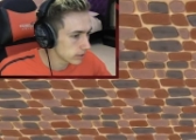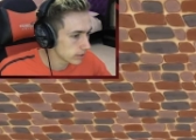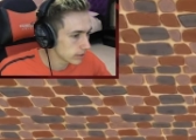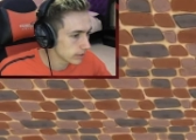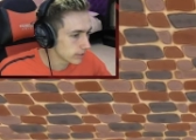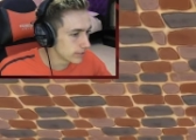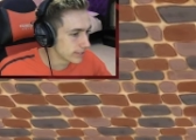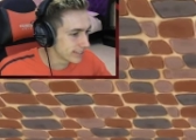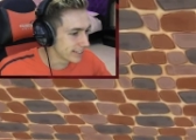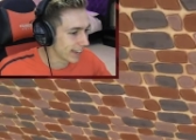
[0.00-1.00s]
Oh my god,
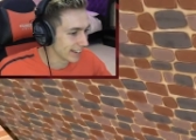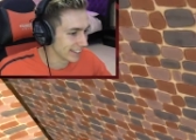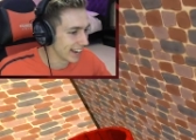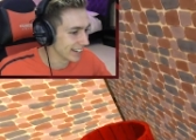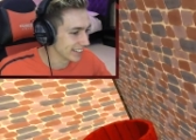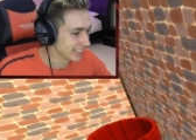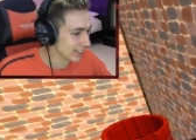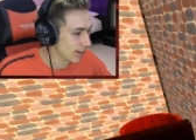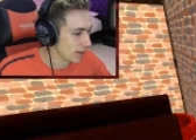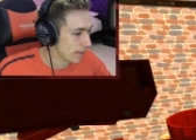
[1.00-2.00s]
there's a Fortnite
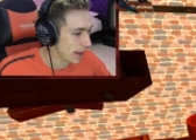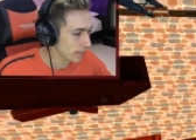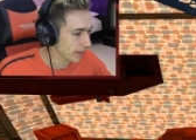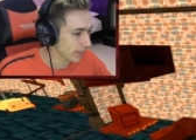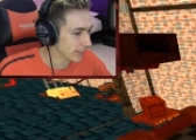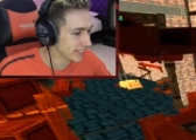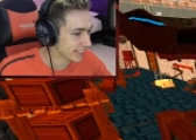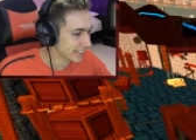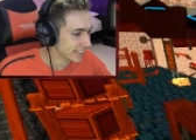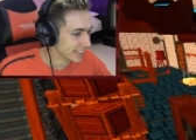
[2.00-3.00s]
character. A map, no. There's a Fortnite